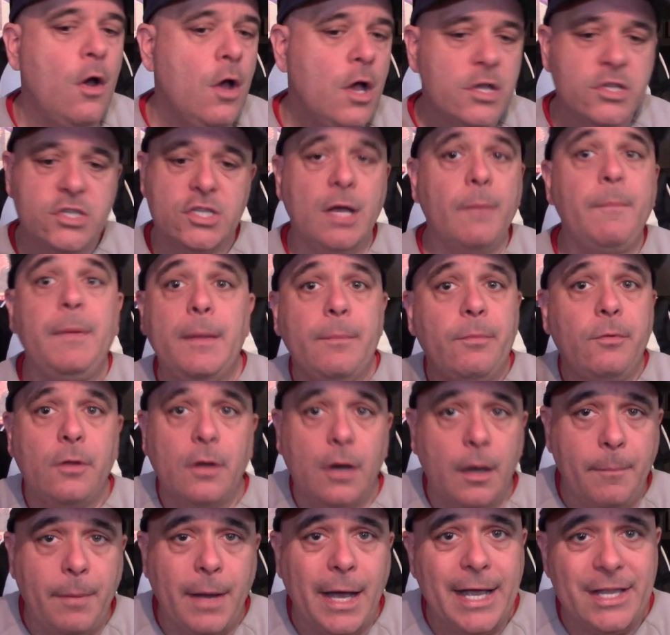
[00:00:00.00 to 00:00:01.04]
Some people
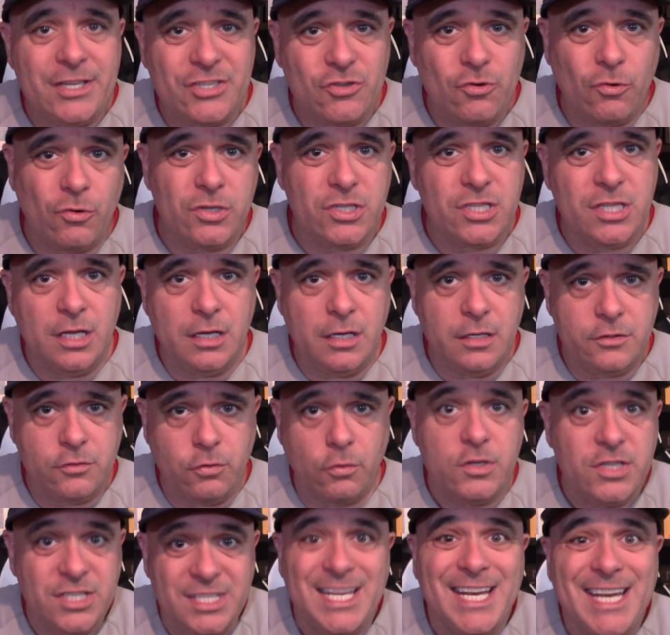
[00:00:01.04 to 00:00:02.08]
are biased
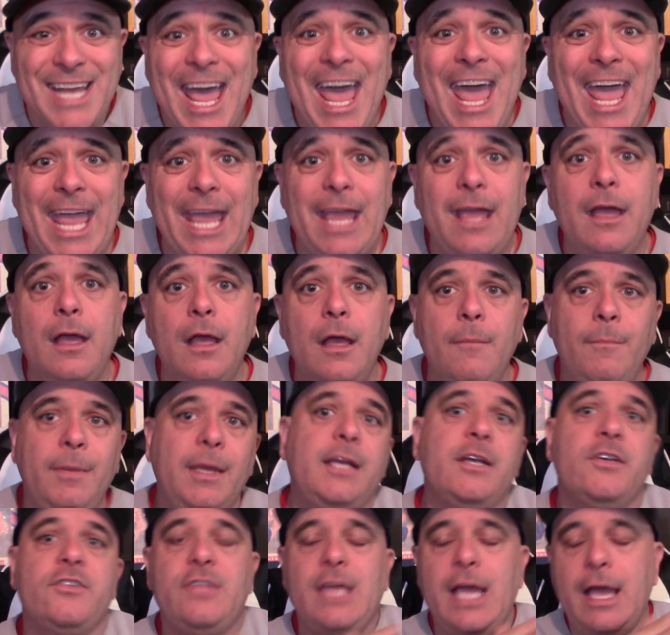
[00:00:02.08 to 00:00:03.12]
towards today
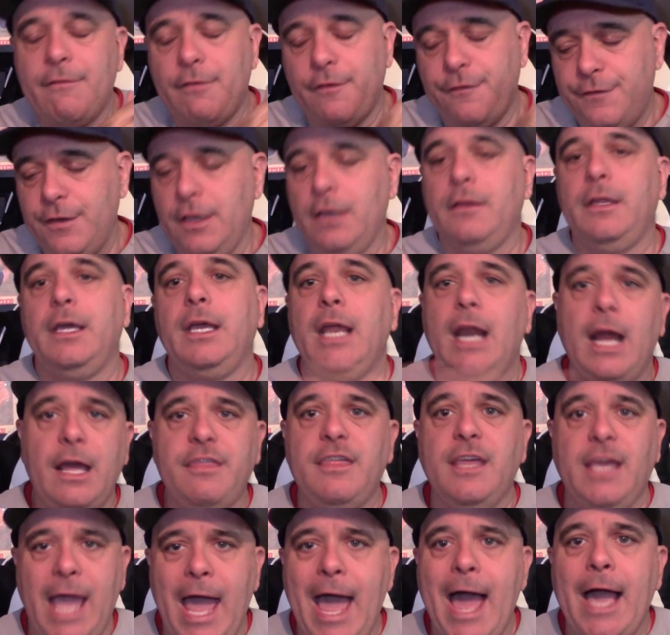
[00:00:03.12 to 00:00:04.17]
because they have a feeling, and I
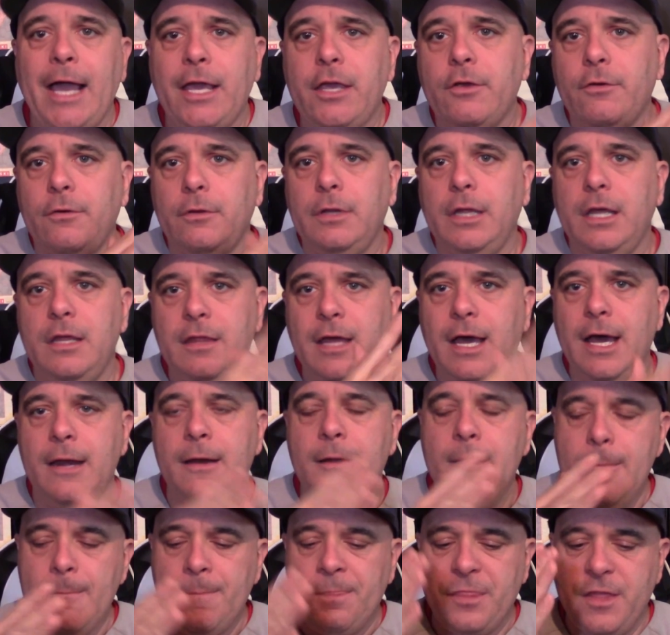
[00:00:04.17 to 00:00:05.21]
think accurately, that
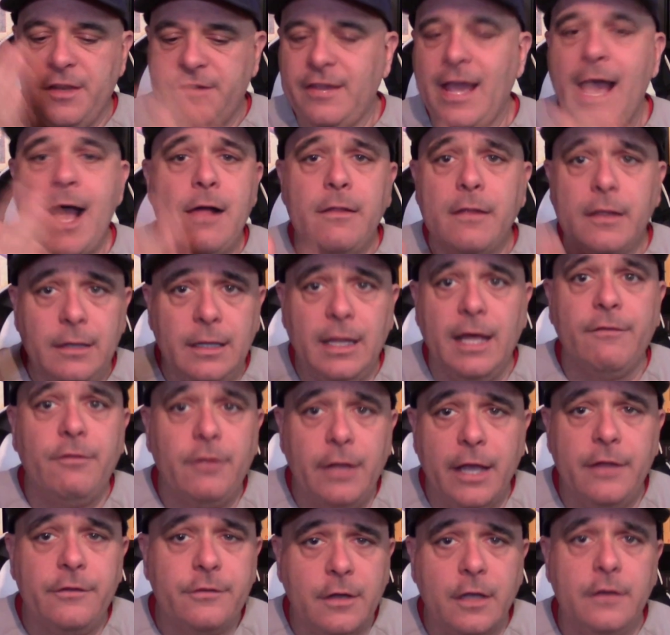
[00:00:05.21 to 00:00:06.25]
the talent level
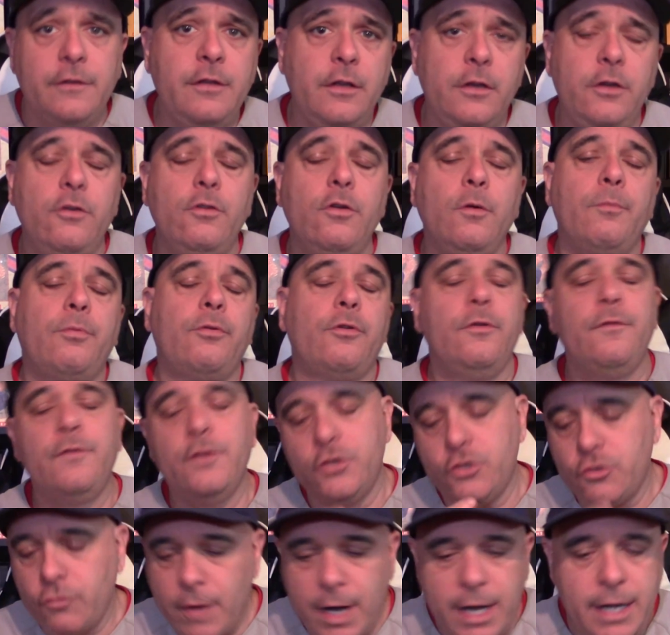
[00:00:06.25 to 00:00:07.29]
has continued to improve. The
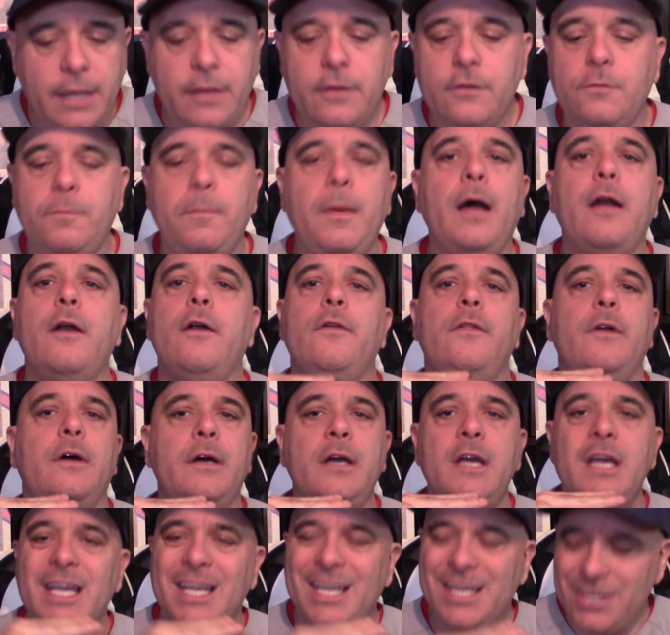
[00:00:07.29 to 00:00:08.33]
training is better, the
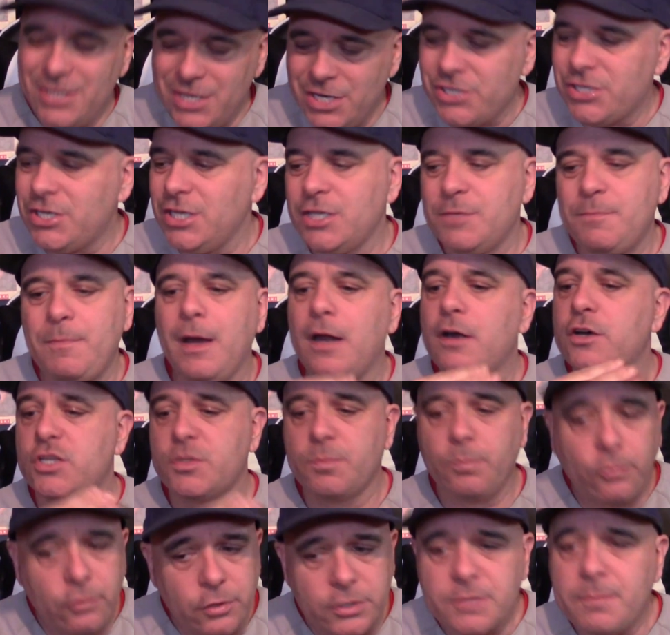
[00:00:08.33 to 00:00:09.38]
conditioning is better,
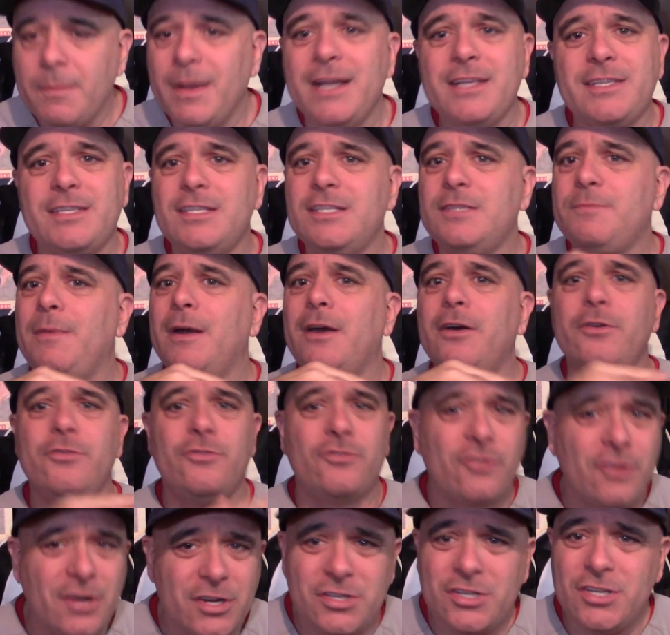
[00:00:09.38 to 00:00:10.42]
sports medicine is better,
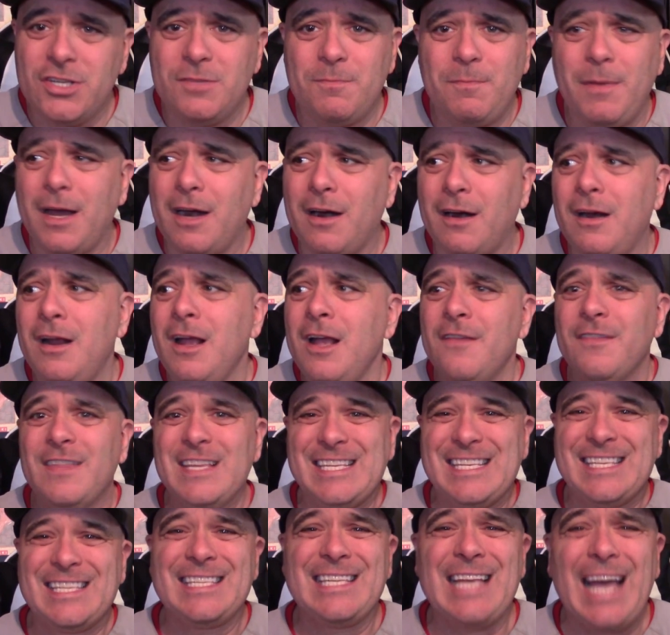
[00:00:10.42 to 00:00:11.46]
nutrition is better, the
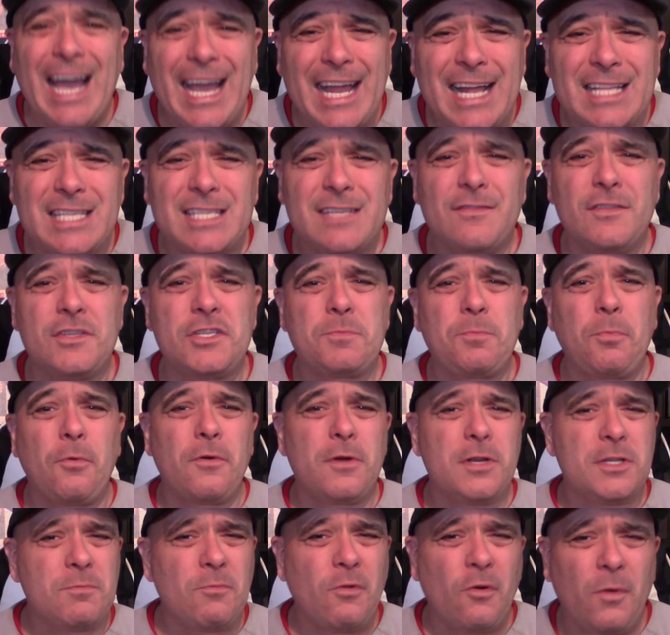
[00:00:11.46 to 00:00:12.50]
science of the
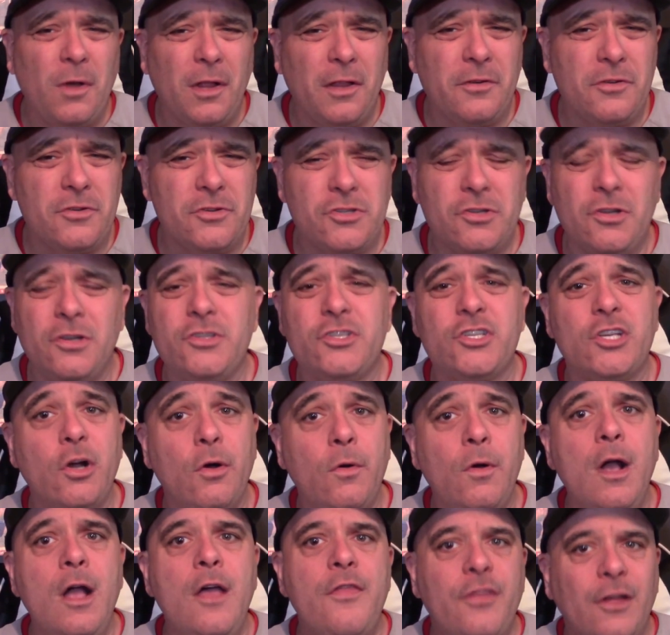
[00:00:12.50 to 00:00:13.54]
sport is more well understood.
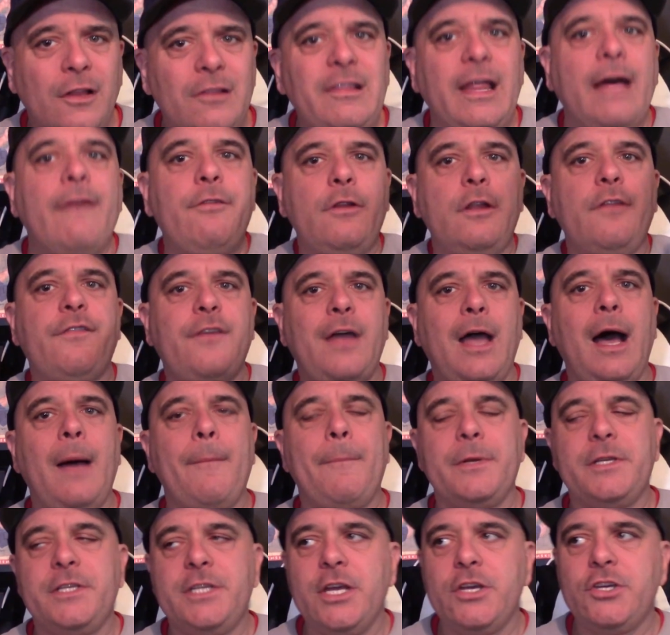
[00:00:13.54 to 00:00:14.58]
So the level of
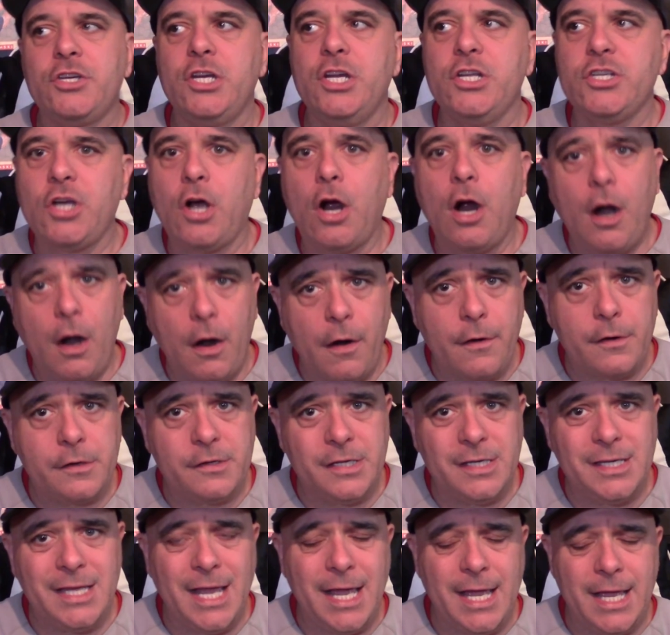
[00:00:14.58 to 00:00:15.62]
competition is harder
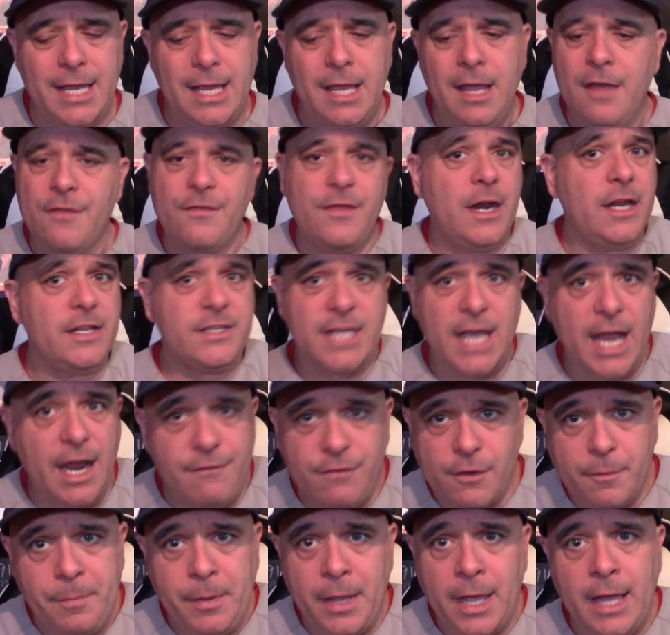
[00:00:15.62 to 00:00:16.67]
today than it's
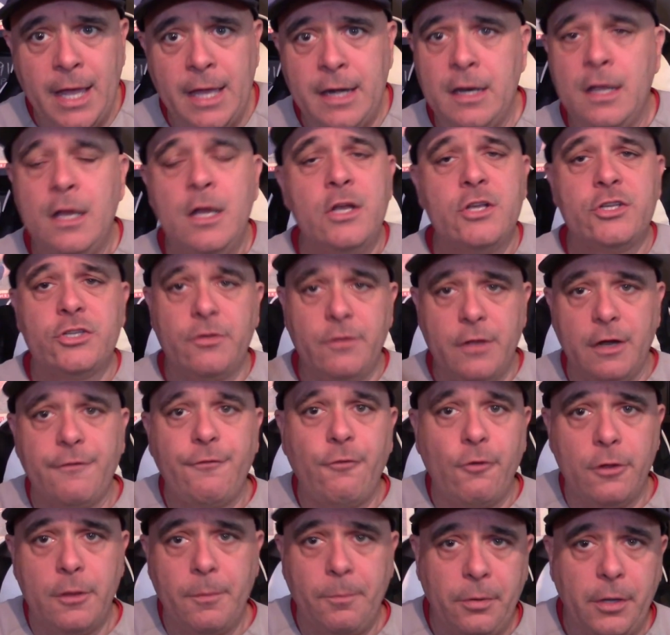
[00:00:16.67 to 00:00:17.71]
ever been. So
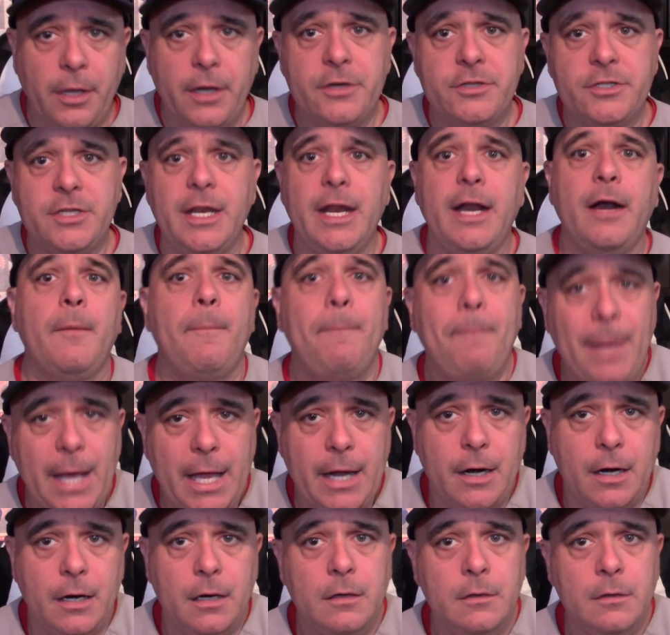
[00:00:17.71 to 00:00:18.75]
therefore the players today are better.